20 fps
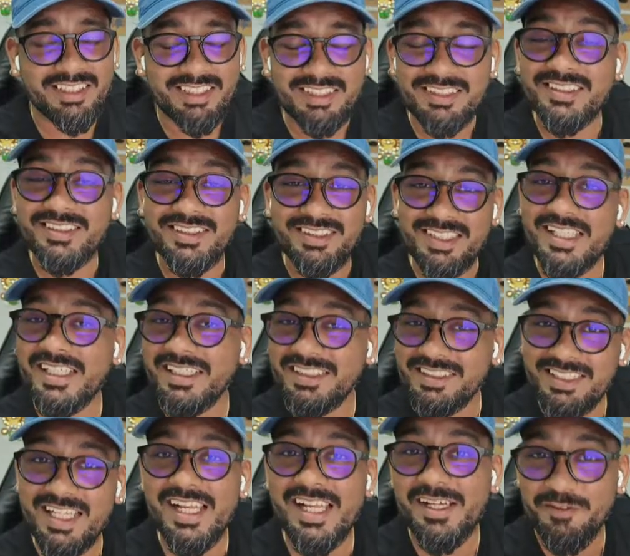is a single
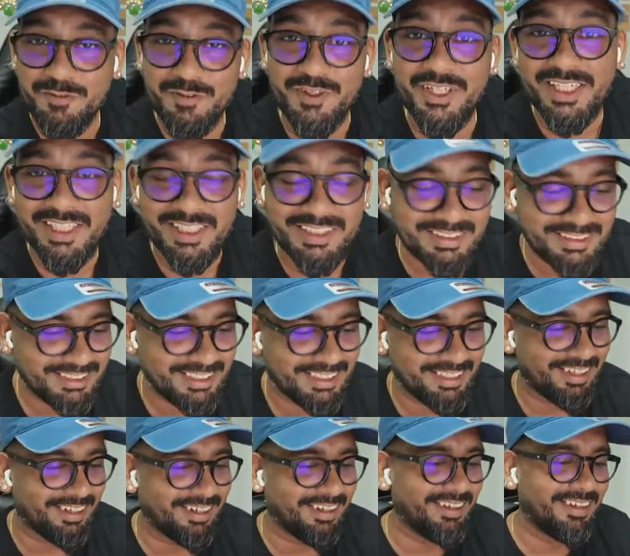select field in
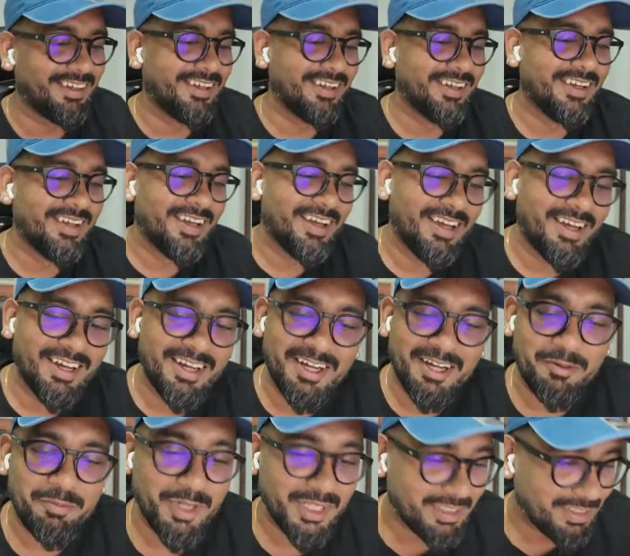Jira.
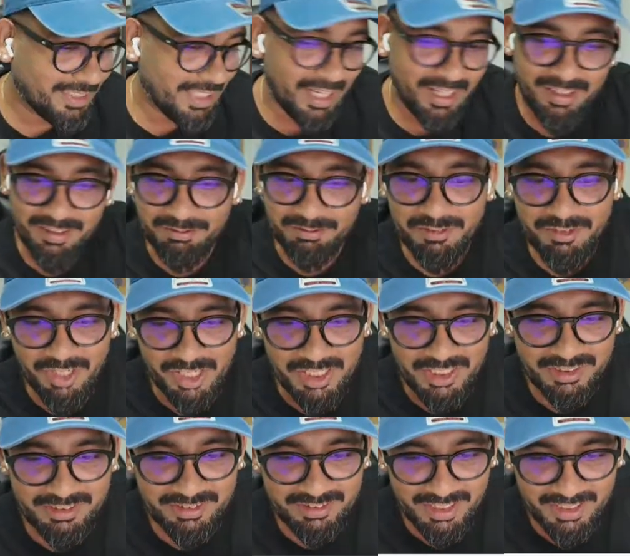But yeah, really
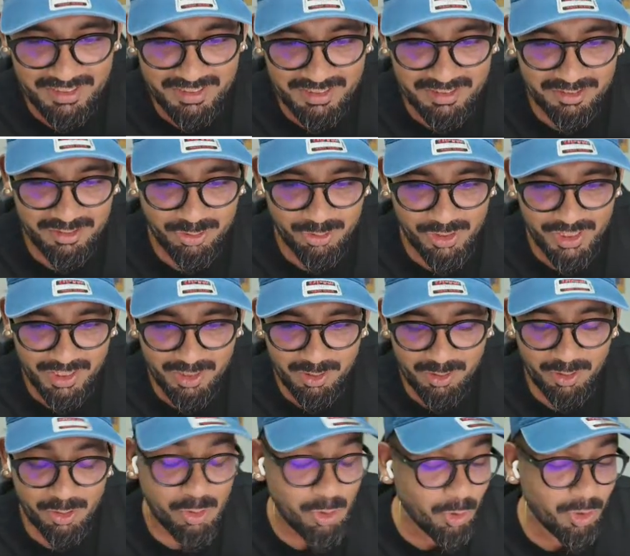excited to
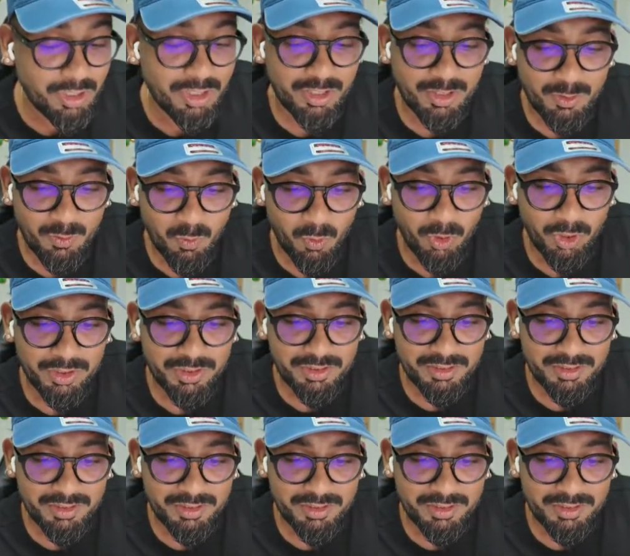look what